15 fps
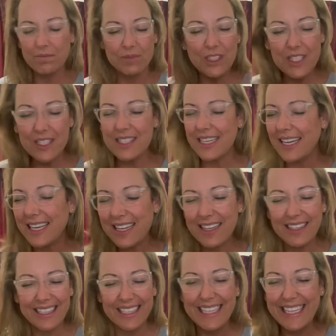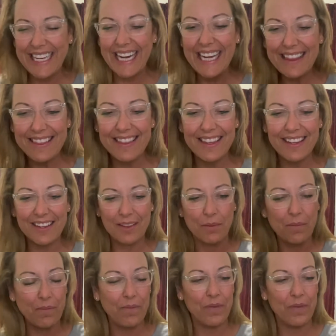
the